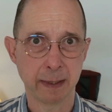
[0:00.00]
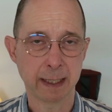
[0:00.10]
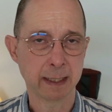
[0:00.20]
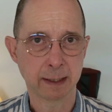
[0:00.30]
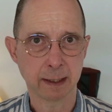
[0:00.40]

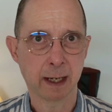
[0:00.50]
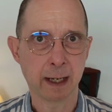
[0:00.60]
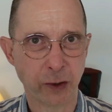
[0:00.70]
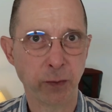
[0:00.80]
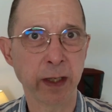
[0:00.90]
because
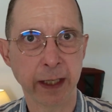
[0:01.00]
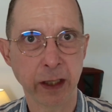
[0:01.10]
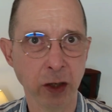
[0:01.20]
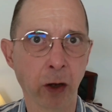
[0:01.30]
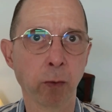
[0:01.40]
there's
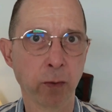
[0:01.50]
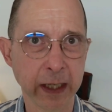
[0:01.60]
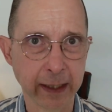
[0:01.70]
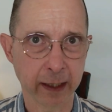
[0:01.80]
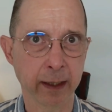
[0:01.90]
really no
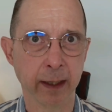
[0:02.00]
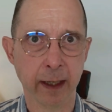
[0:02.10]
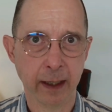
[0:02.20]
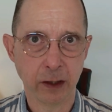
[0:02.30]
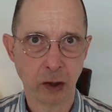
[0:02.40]
reason
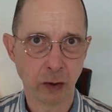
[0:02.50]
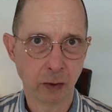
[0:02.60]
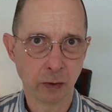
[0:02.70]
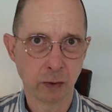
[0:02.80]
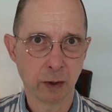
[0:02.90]
to